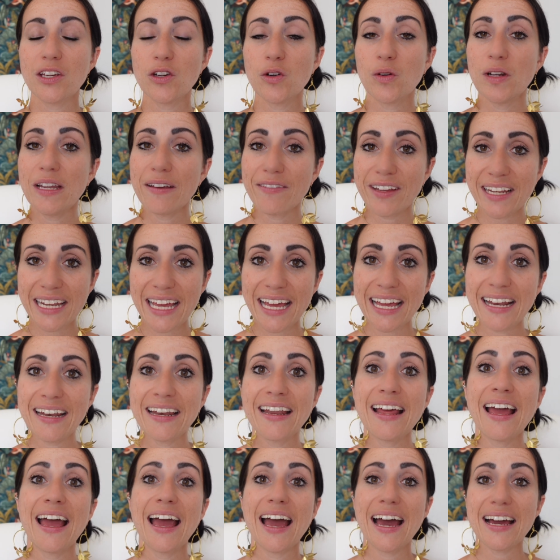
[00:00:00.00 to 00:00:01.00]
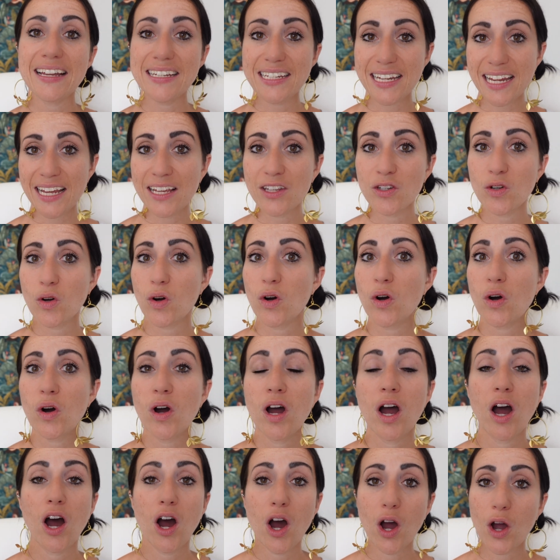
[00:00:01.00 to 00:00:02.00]
you're living in and in your
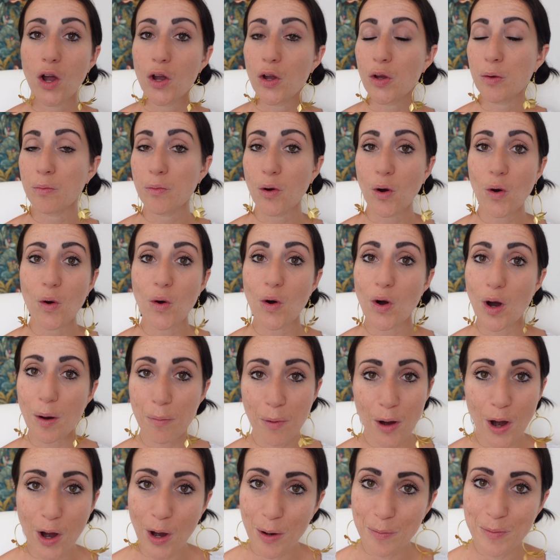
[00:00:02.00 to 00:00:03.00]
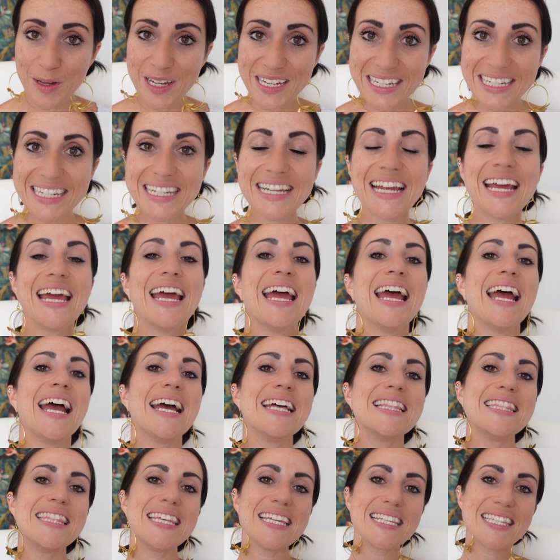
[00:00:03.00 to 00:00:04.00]
home or apartment.
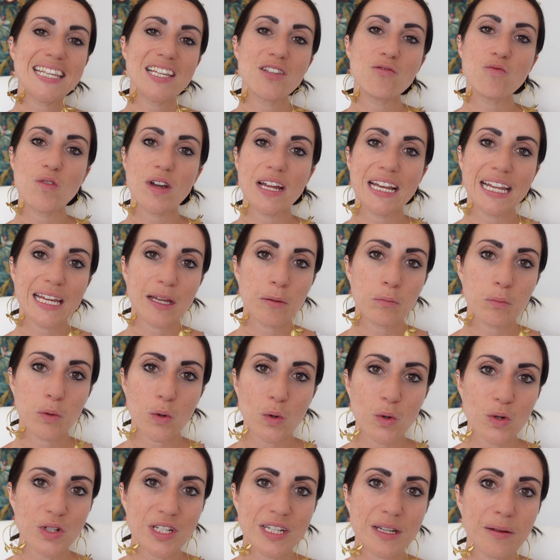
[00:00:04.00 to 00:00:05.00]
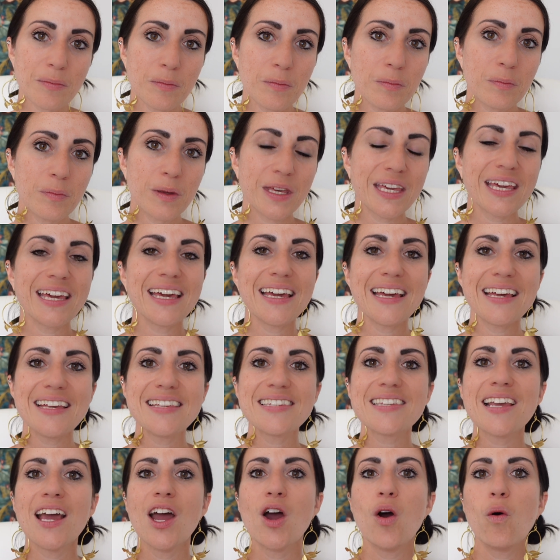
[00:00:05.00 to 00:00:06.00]
This is really important
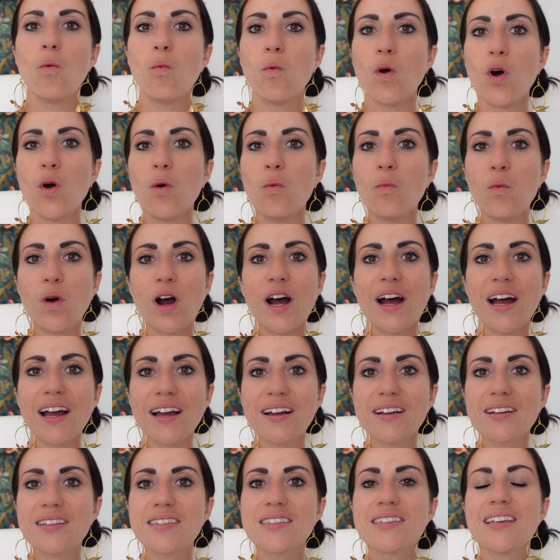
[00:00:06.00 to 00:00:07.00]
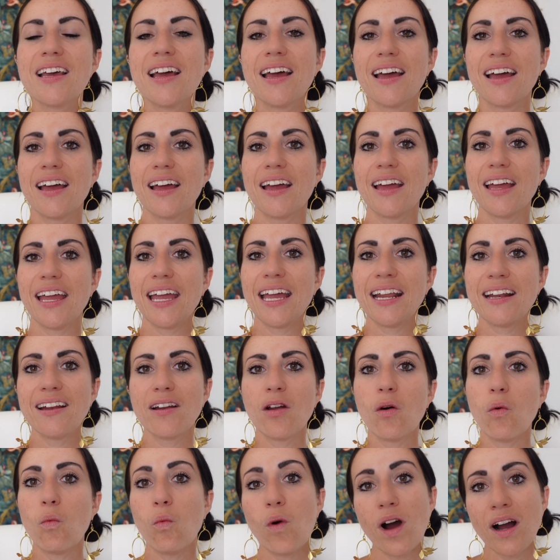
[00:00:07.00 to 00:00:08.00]
because what works
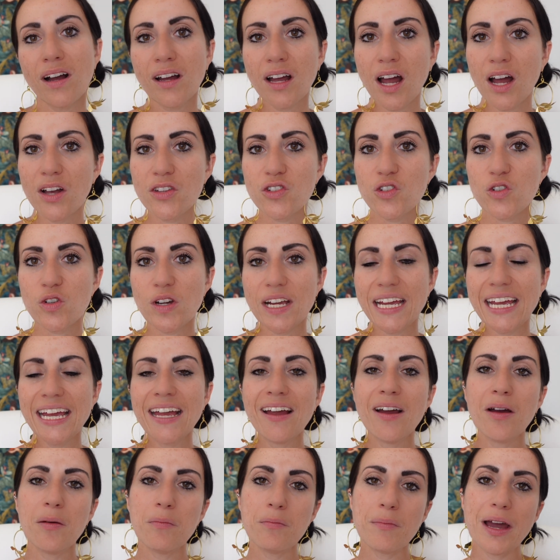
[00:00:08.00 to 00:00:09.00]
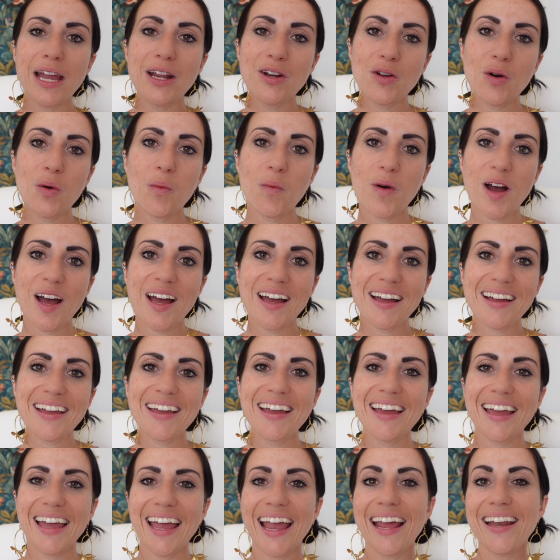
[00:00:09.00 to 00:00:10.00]
in one country may not work
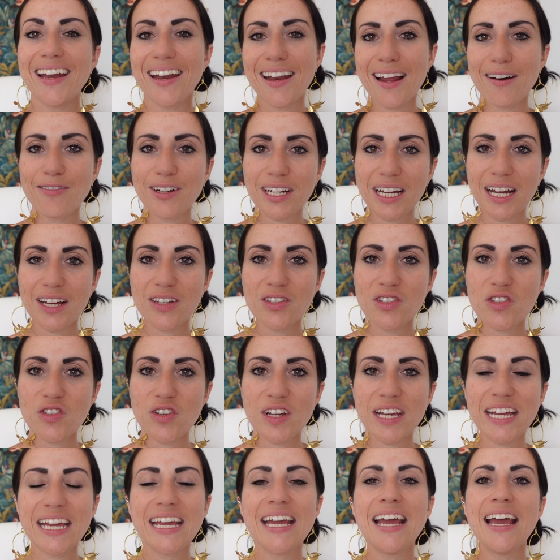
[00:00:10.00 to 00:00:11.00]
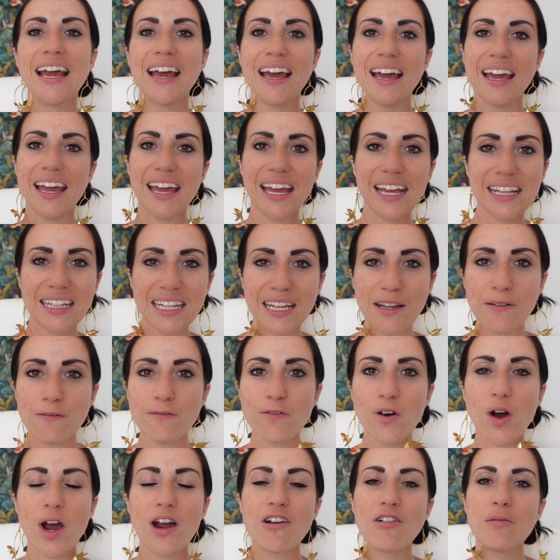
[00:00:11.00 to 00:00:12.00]
in another country, in the
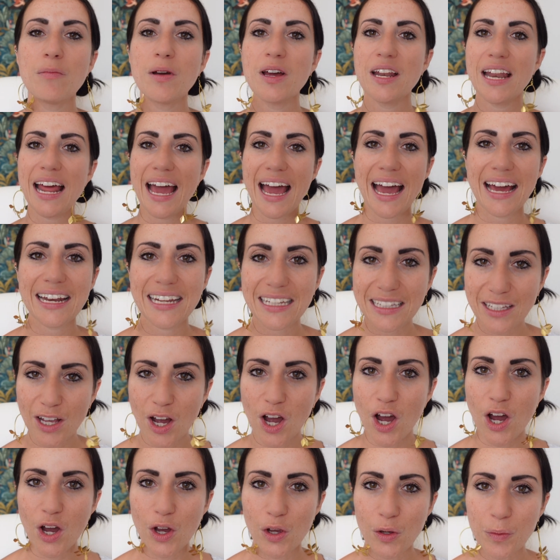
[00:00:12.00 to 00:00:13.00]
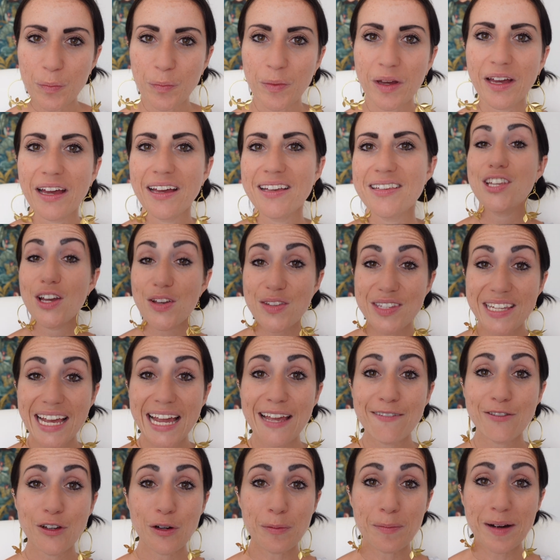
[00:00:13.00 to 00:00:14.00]
environment and in the home. So
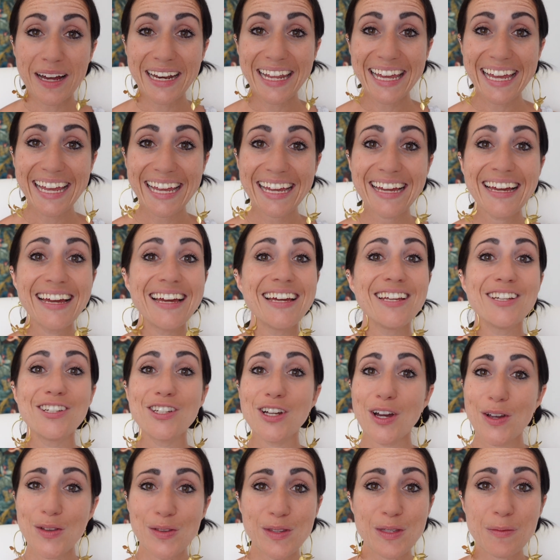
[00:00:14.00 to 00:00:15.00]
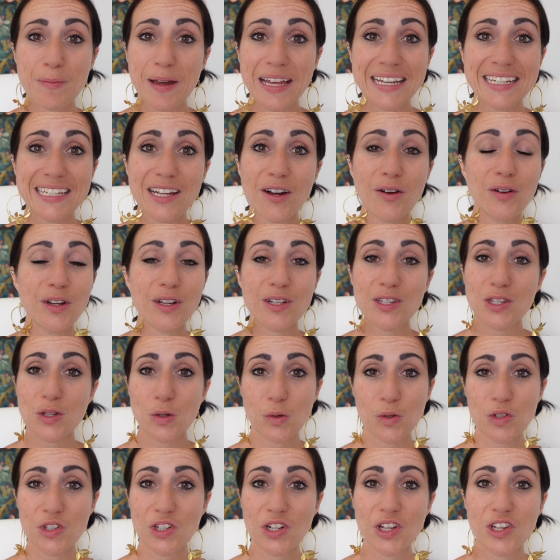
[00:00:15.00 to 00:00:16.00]
save your money, don't spend it on
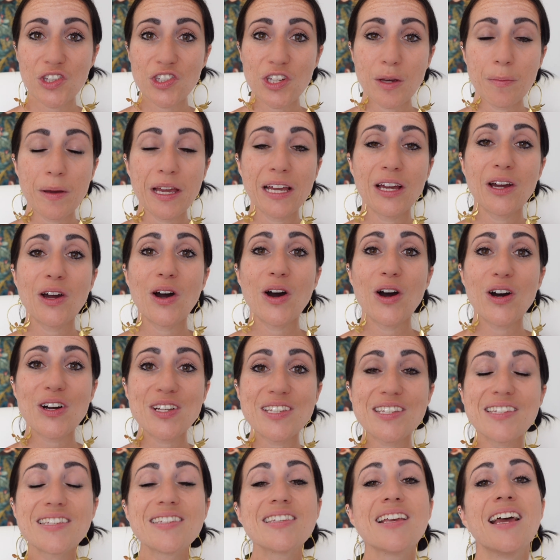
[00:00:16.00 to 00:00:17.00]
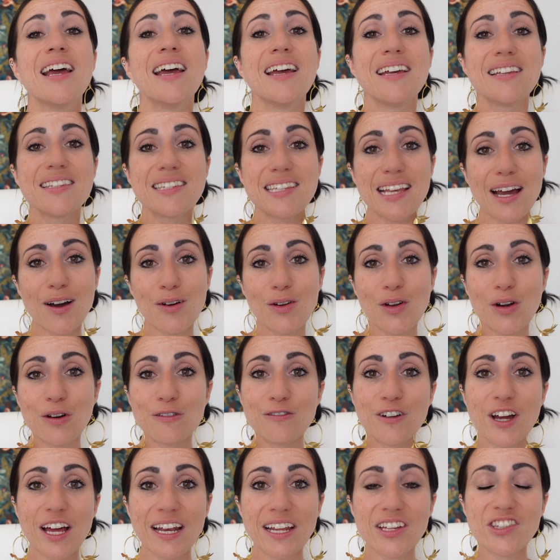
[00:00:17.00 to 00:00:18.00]
extortionate shipping costs, sell your
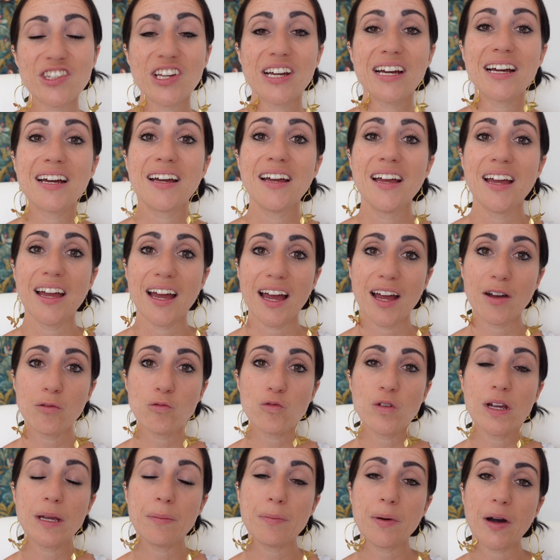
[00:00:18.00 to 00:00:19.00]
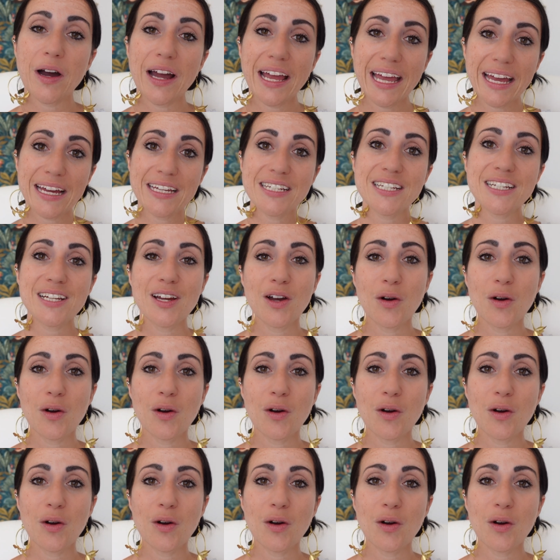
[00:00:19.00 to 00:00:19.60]
furniture and rebuy it